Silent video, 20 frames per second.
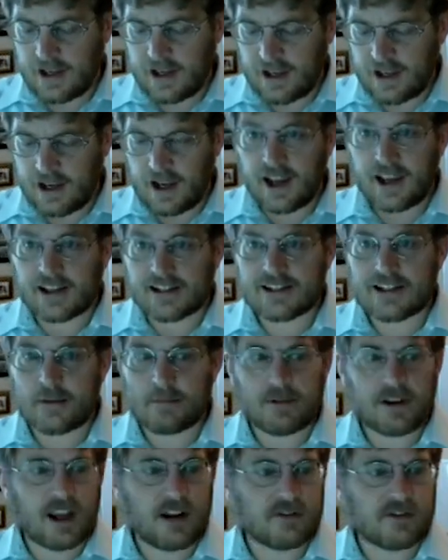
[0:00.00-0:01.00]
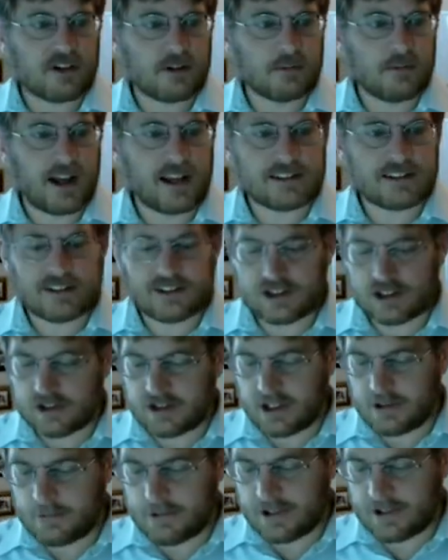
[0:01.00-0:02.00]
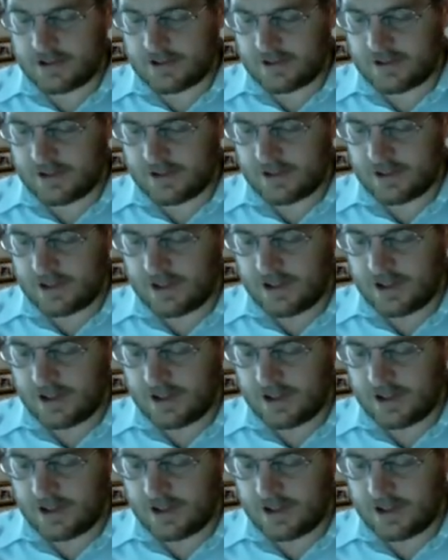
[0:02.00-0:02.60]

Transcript: Uh, I accept the Evernym license agreement.